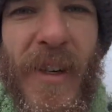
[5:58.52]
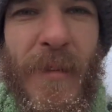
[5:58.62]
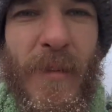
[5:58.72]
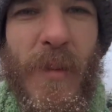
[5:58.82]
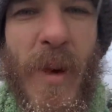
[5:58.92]

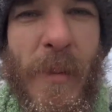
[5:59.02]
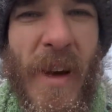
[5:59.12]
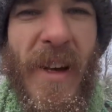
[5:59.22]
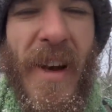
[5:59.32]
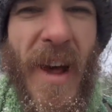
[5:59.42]
I'm
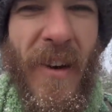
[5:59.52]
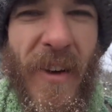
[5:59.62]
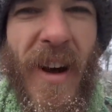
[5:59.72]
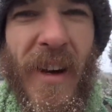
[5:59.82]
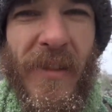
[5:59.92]
about an
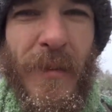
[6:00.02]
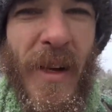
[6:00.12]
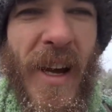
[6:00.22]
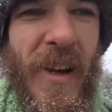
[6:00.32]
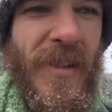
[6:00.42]
hour hike from
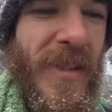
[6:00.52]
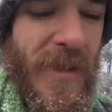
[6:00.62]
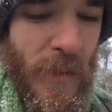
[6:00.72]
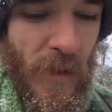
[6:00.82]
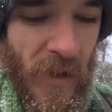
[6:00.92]
my house at
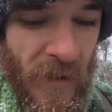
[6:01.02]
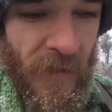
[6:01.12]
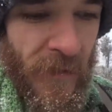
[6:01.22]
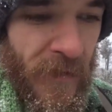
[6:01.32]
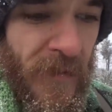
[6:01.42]
this point,
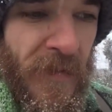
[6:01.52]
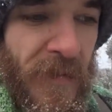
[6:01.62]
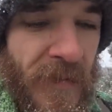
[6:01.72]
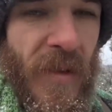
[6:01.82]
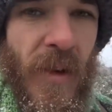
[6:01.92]

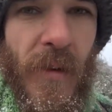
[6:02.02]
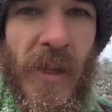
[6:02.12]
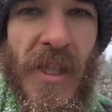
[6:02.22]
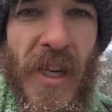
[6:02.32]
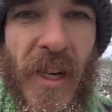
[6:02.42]

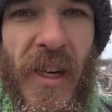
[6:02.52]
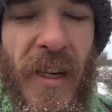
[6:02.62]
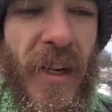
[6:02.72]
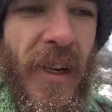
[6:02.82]
which uh,